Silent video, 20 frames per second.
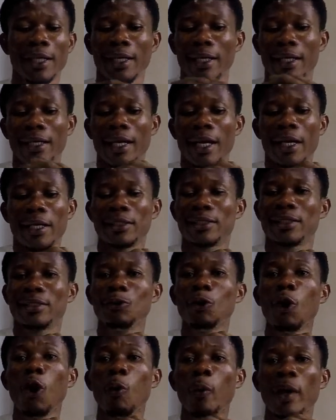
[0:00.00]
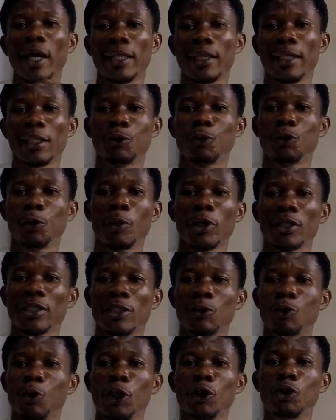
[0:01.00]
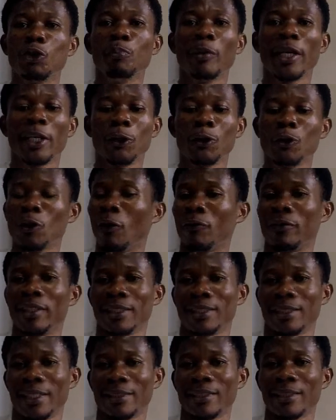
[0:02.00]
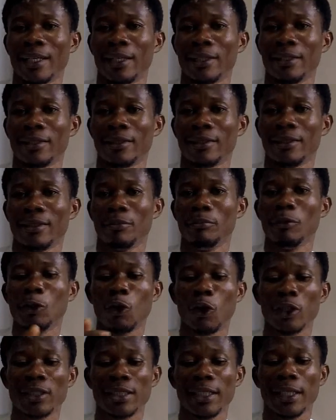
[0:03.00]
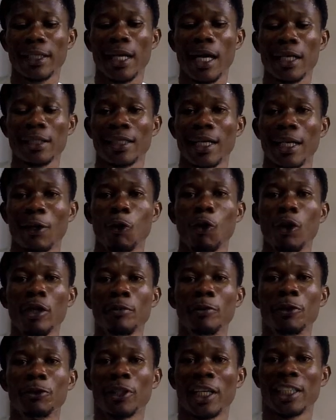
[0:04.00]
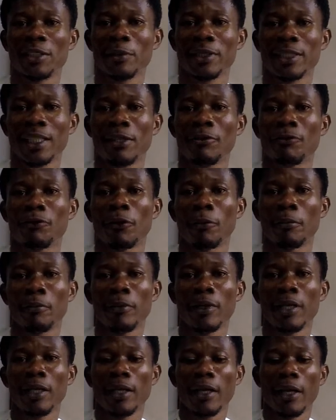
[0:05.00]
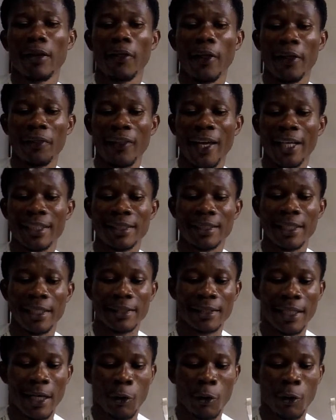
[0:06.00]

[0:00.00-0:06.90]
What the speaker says: there is no way this robot is going to make use of this sensor, because signals can only be transmitted from the touch sensor